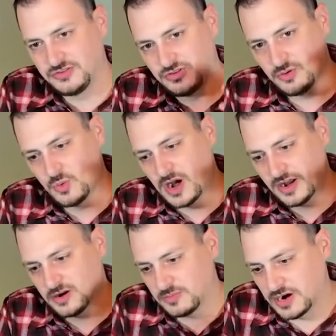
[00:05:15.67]
to the
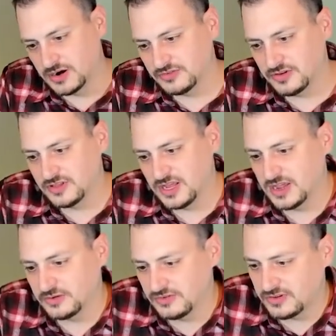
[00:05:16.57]
wider bars on the
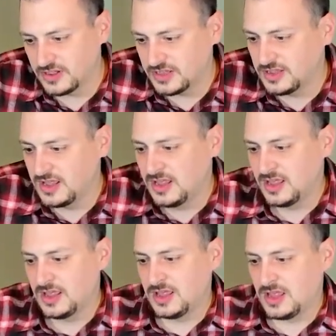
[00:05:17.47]
outside,
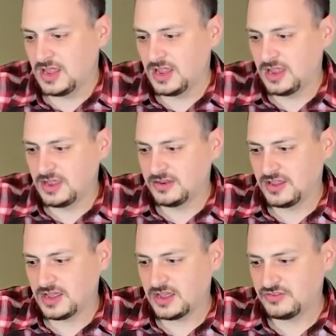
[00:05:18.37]
and
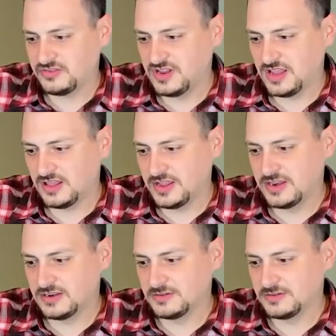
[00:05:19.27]
it has daylight